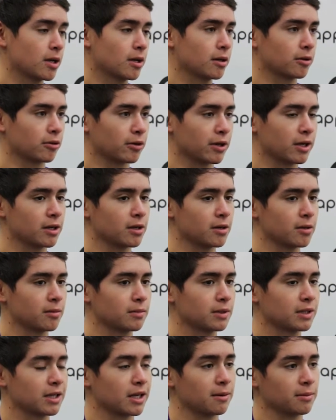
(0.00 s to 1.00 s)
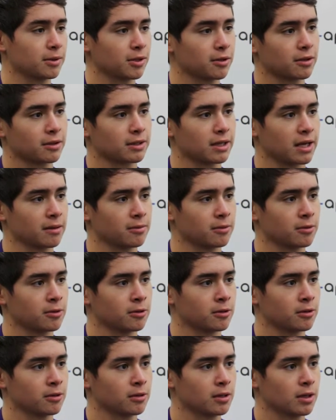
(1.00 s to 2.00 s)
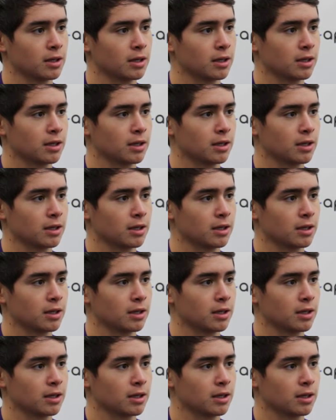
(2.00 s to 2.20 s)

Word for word: greet them, seat them to their table.